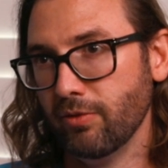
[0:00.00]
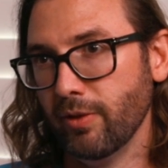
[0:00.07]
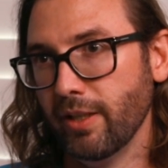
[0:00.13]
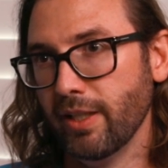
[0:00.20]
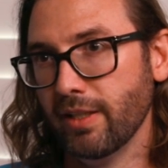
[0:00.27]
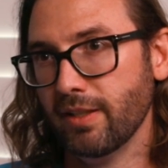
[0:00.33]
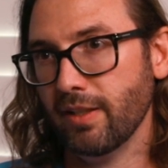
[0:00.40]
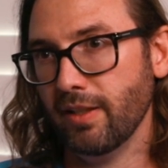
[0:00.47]
we
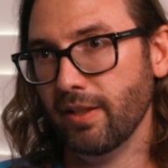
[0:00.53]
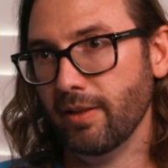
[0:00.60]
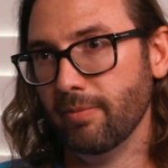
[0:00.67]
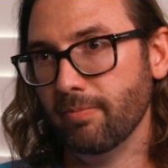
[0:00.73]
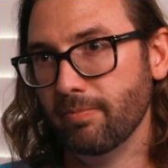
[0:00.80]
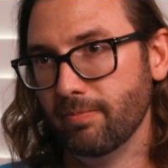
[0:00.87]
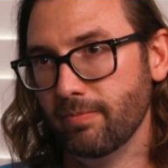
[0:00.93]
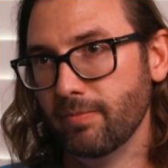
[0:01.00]
get to
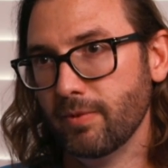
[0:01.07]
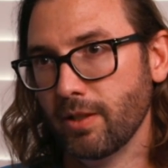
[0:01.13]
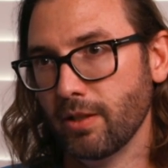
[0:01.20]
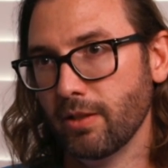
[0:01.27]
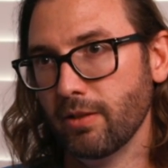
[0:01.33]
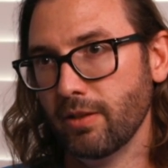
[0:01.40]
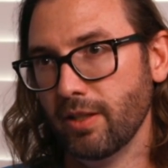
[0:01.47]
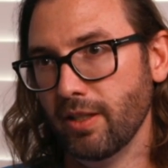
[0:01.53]
them
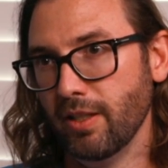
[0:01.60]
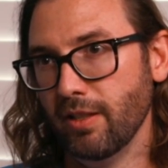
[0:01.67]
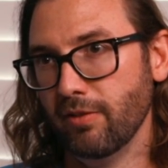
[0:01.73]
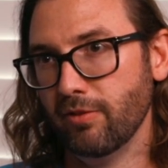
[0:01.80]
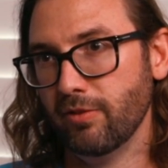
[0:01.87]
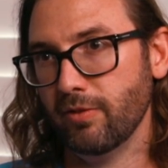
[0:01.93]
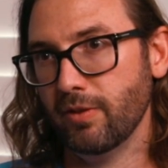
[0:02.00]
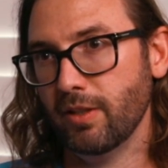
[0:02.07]
early enough.